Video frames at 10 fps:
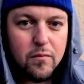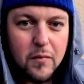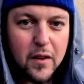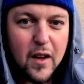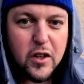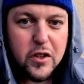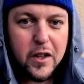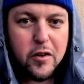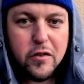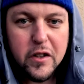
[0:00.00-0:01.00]
That's actually an
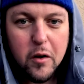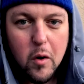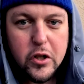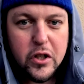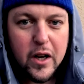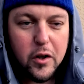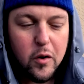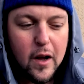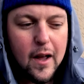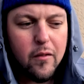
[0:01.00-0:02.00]
interesting question I do
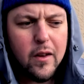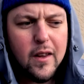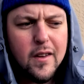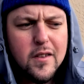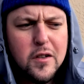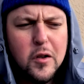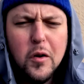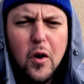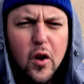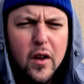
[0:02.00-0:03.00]
have is, do you
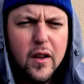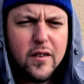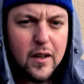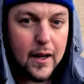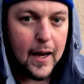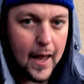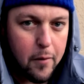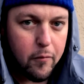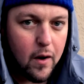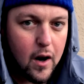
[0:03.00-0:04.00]
call it sitting
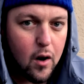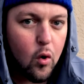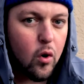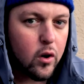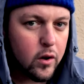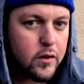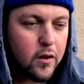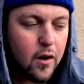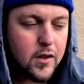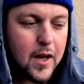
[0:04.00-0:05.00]
campfire or
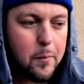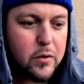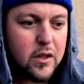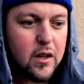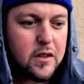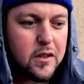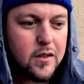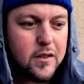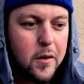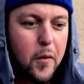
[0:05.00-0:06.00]
crisscross applesauce?
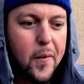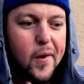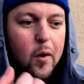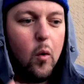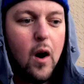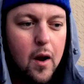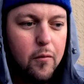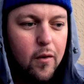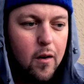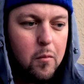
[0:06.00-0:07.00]
Because where I'm
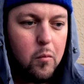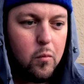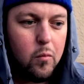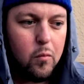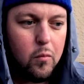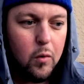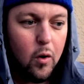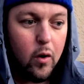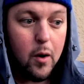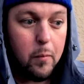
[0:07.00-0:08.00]
from,
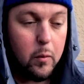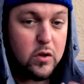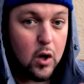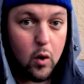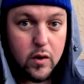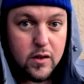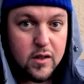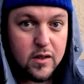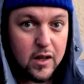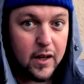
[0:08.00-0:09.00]
growing up, it was always
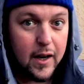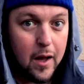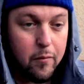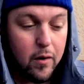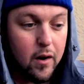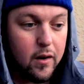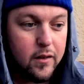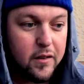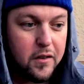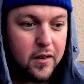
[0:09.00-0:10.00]
sitting campfire.
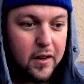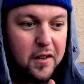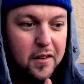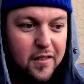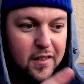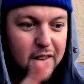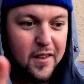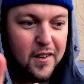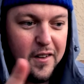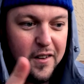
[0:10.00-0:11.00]
Because like,
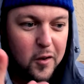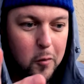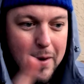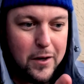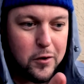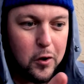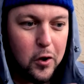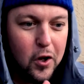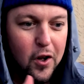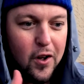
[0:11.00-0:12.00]
you imagine the
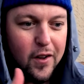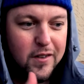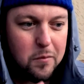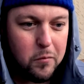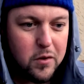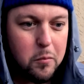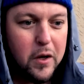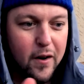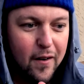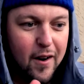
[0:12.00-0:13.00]
logs and just being
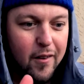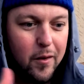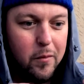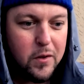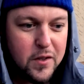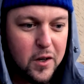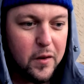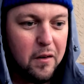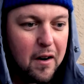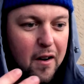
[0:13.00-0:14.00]
around them, you sit on the
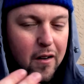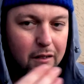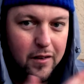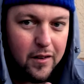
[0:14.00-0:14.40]
ground,